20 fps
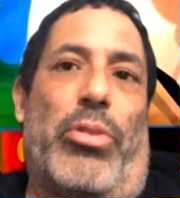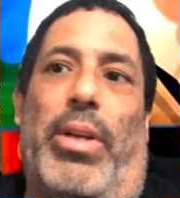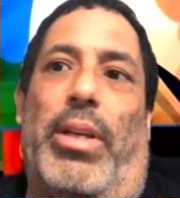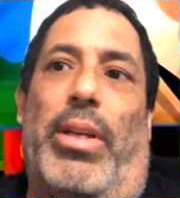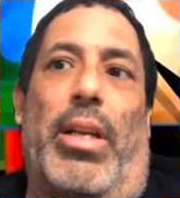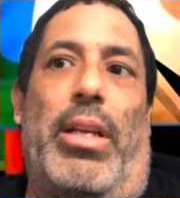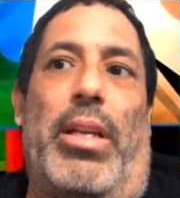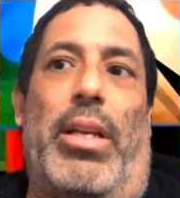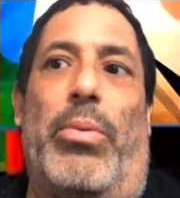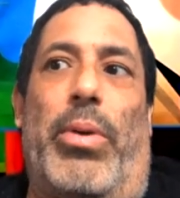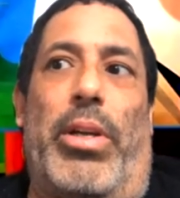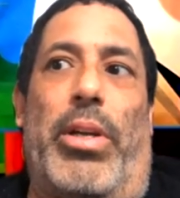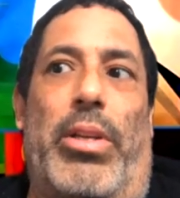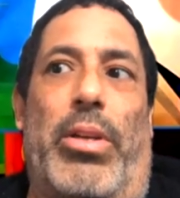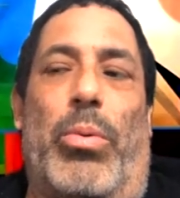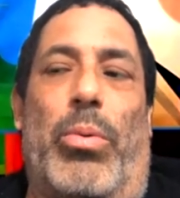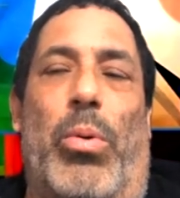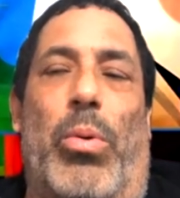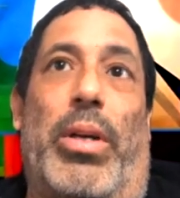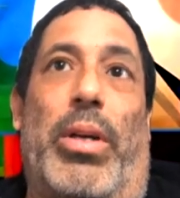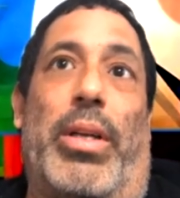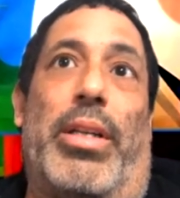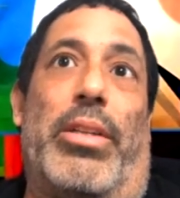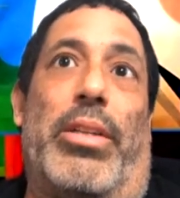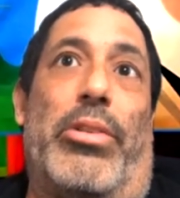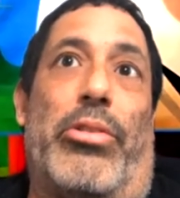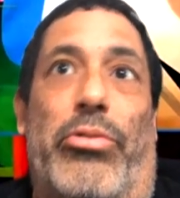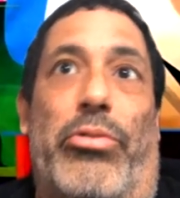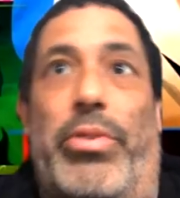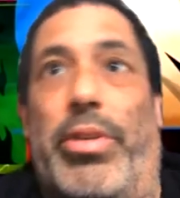So anywhere you're walking
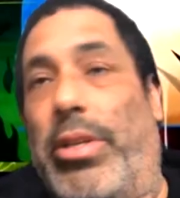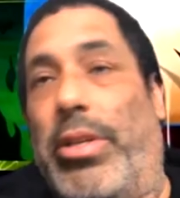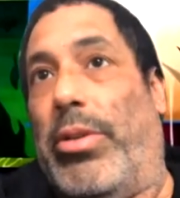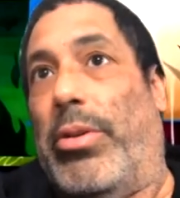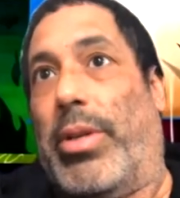in the street,